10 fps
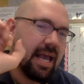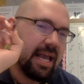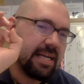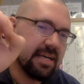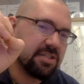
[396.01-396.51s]

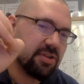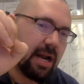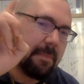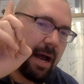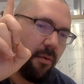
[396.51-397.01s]
He does try
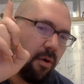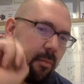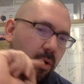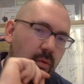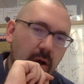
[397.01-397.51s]
to buy one
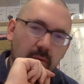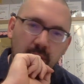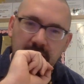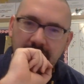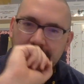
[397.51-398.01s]
more
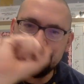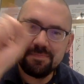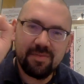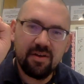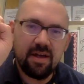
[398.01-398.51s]
railroad line,
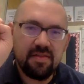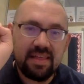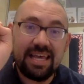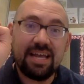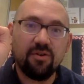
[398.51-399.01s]

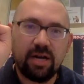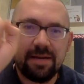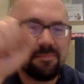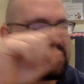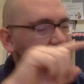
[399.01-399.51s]
the Erie.
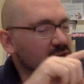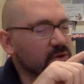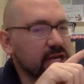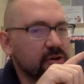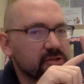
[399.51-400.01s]
The
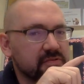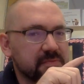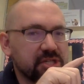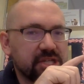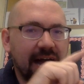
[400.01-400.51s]
Erie goes from
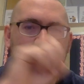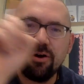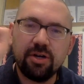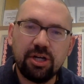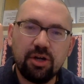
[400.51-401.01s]

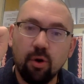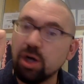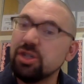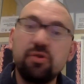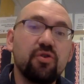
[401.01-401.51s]
Chicago to New
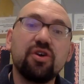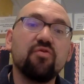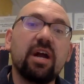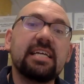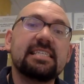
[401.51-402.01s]
York, two of the
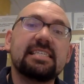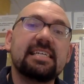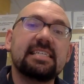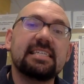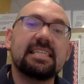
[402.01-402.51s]
greatest
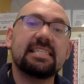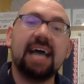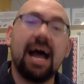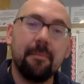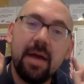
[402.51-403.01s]
cities at the
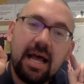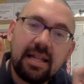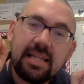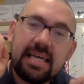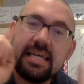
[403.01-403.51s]
time,
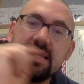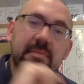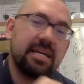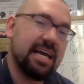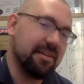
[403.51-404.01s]
linking them
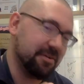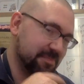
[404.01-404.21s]
together.